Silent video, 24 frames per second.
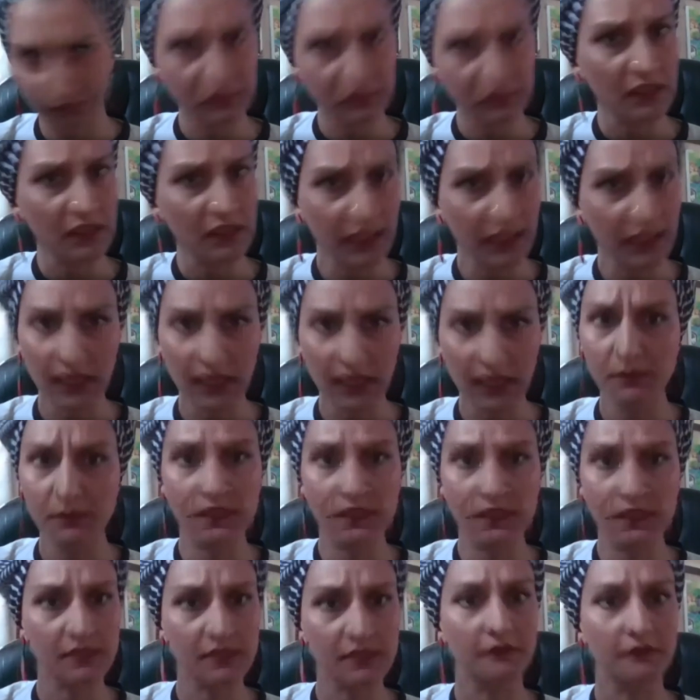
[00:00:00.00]
again
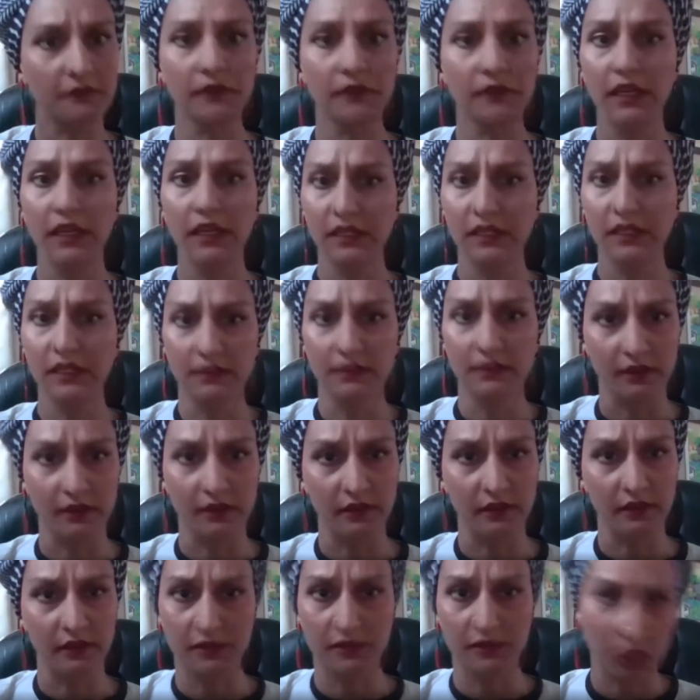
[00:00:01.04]
because of
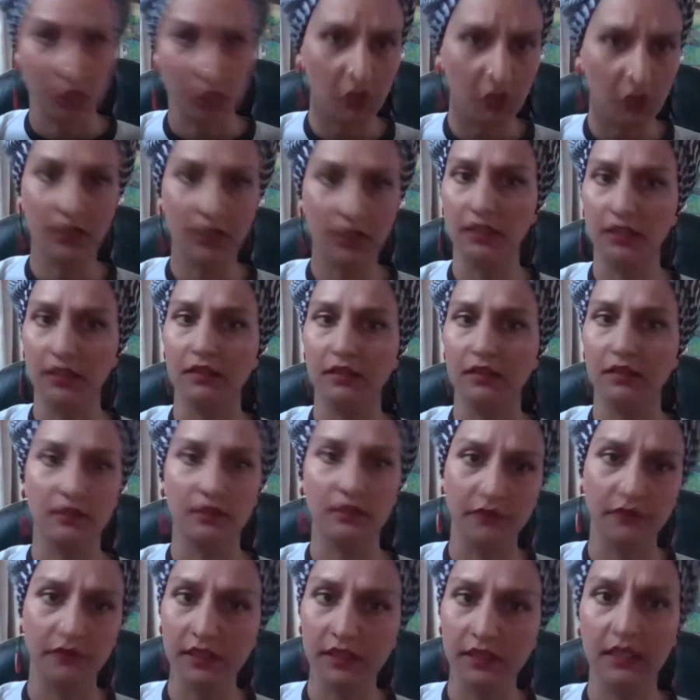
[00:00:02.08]
uh, security because of
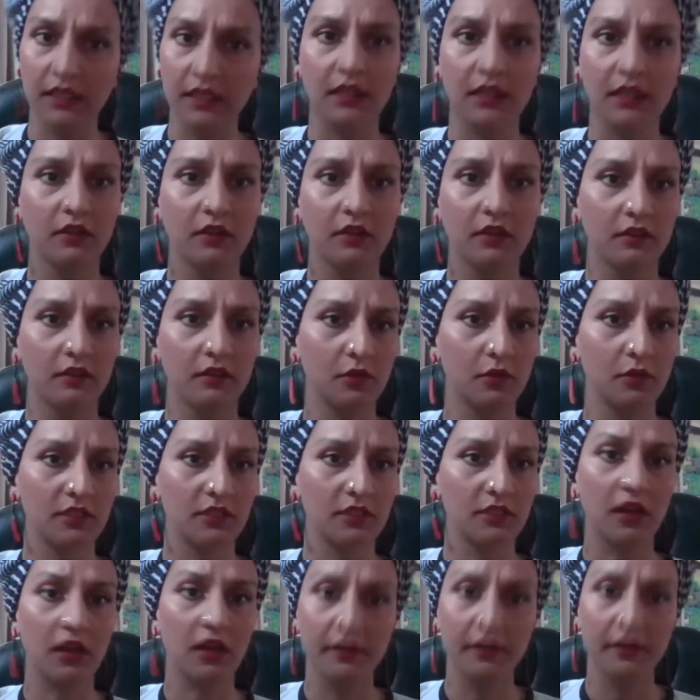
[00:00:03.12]
funding. There was
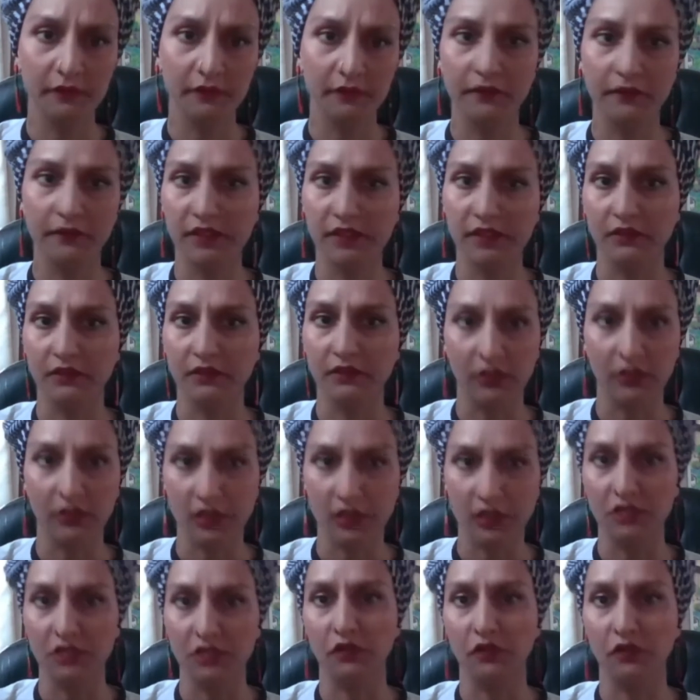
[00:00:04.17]
Kara Film Festival in
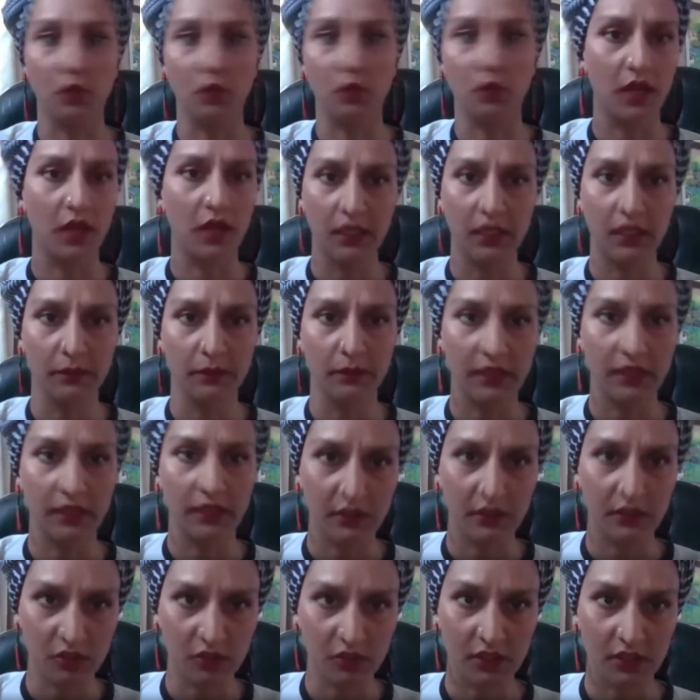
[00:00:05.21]
Karachi for a while, but then
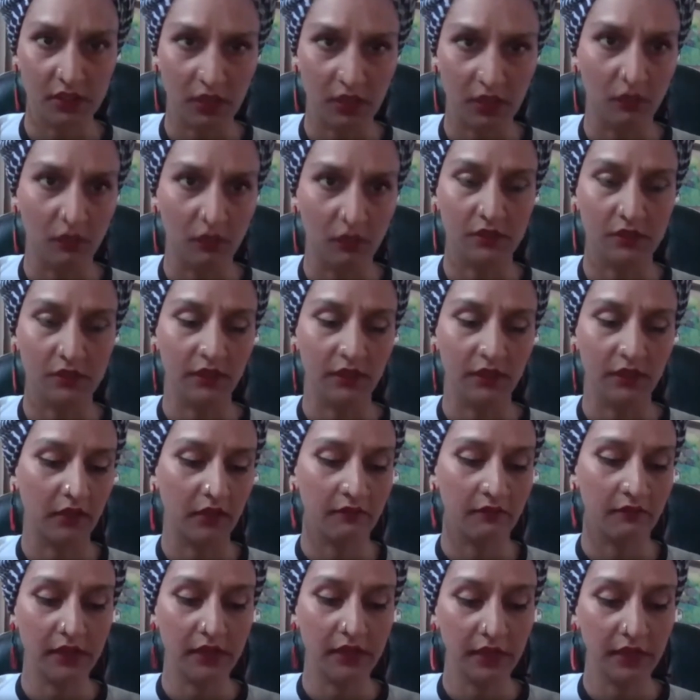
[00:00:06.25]
it shut down because of lack of
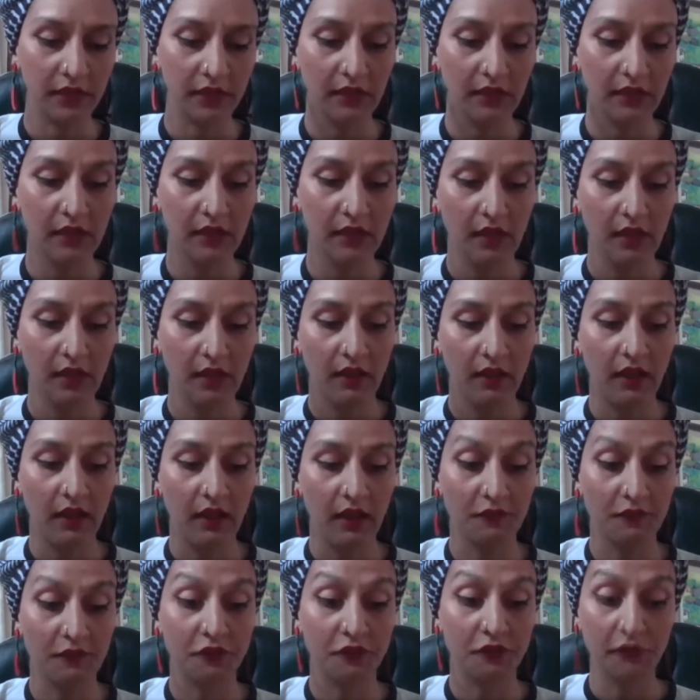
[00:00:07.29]
funding.
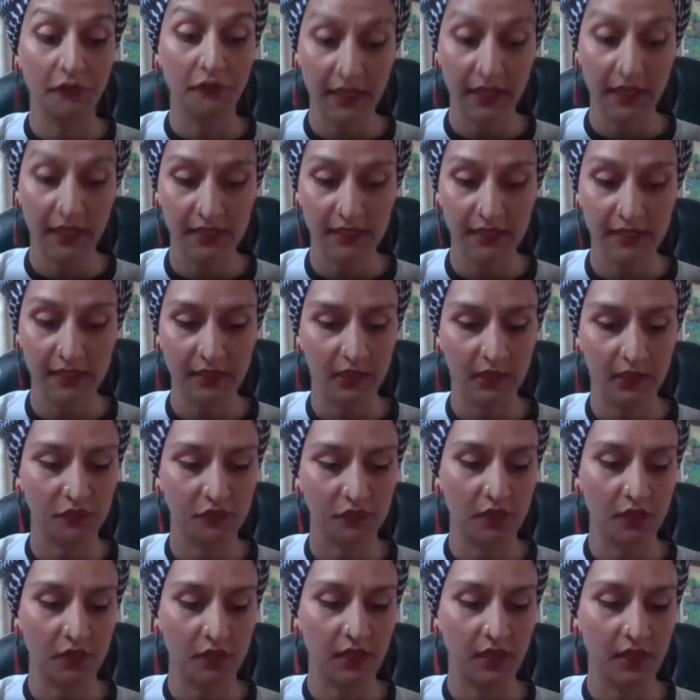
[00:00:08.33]
After FACE, I
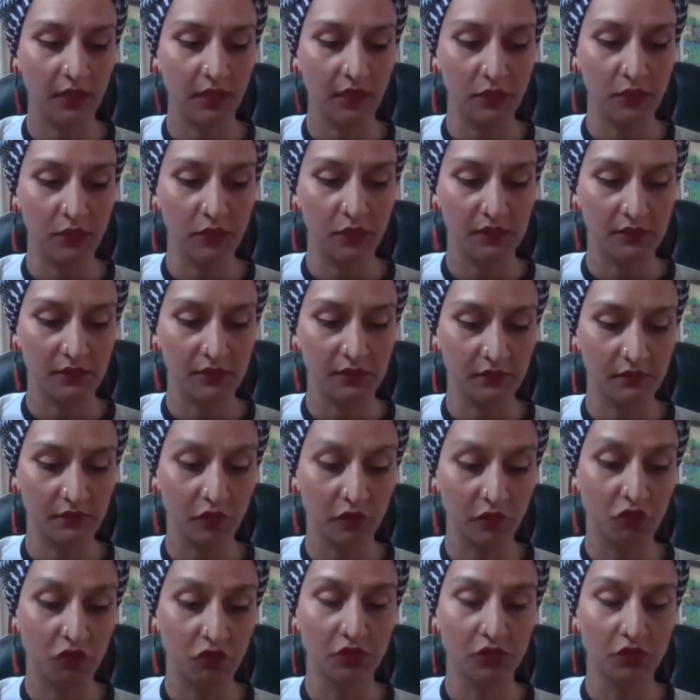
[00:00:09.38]
try, I was
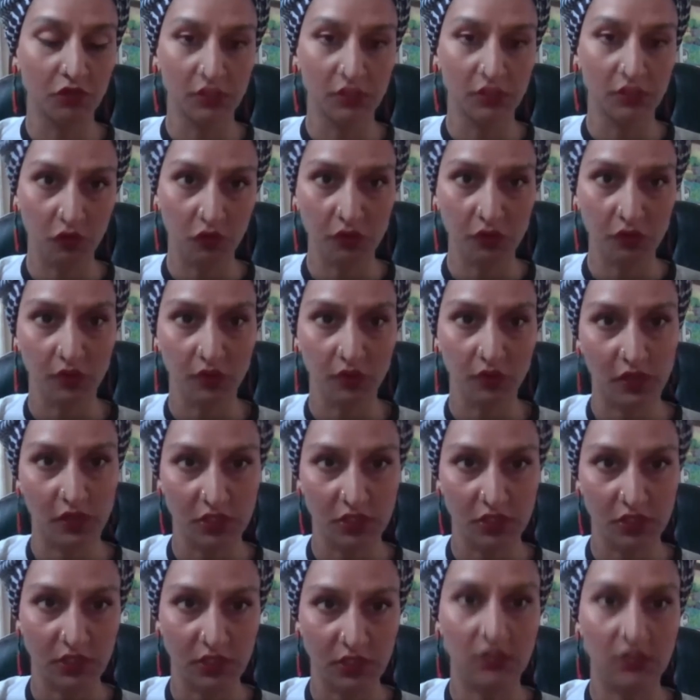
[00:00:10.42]
recruited to go to
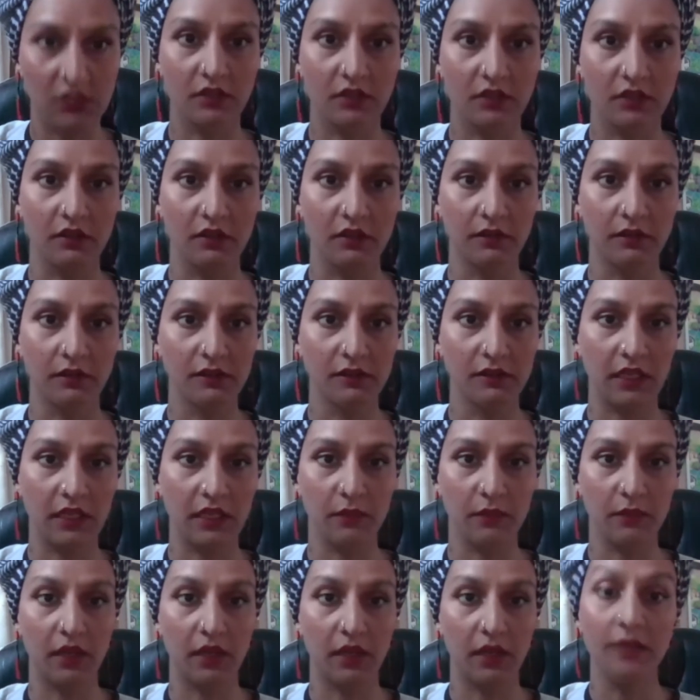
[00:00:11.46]
Karachi to set
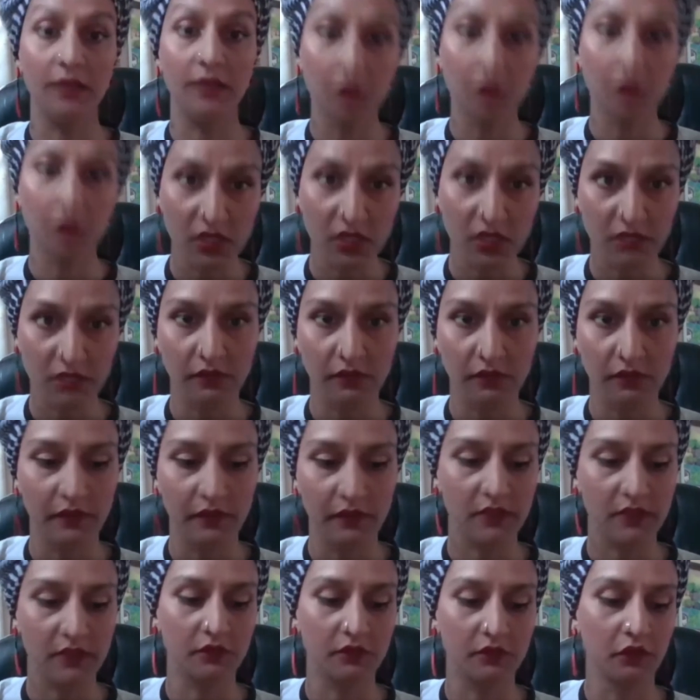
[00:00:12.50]
up the I Am Karachi Film
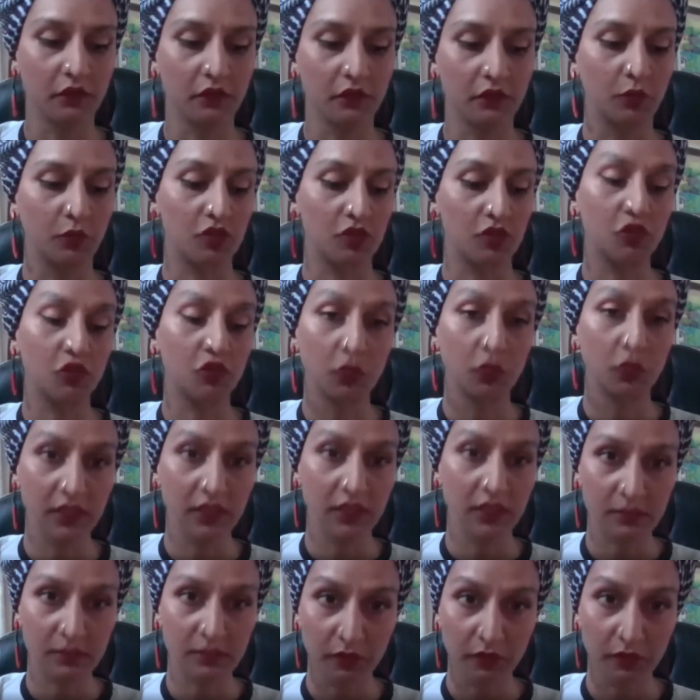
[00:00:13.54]
Festival, which two
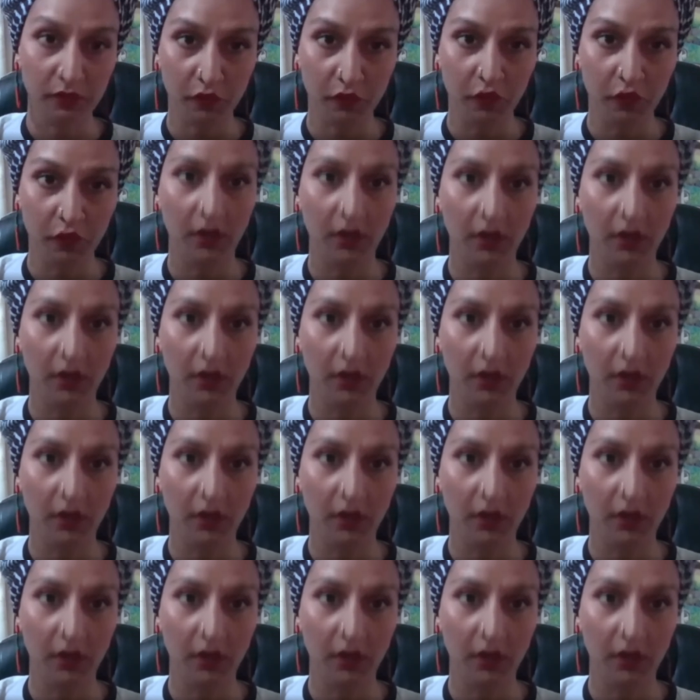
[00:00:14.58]
weeks before,